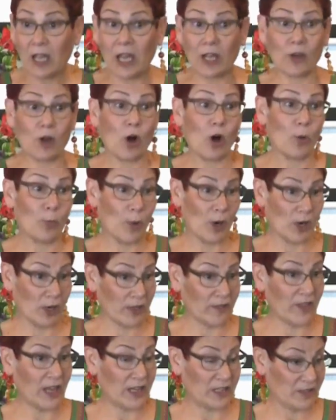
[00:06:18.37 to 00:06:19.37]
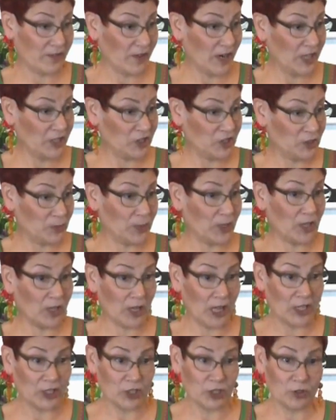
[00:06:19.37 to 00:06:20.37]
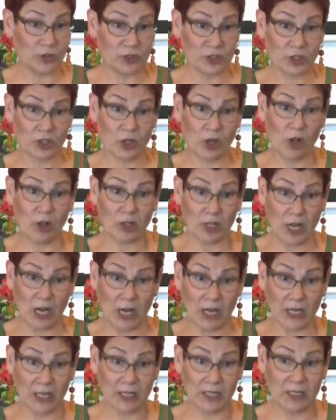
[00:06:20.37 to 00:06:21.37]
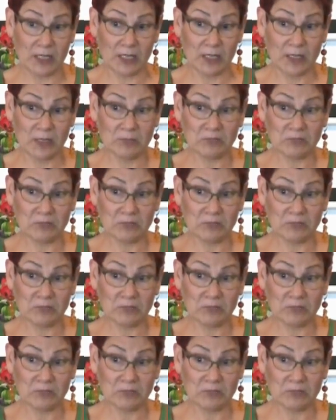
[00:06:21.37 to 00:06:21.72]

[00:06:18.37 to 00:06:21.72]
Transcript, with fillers: and all part of that divine spirit I choose to call God,